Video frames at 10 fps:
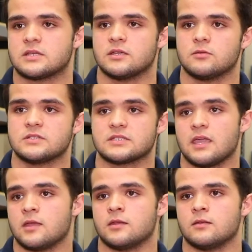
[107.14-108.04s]
not here, Miss
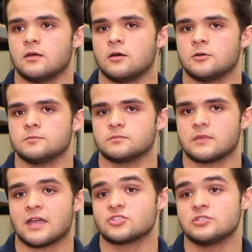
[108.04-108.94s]
Cannon. Um,
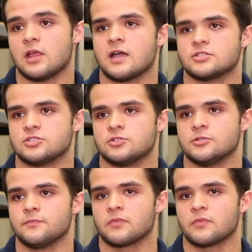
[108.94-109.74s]
actually, last year,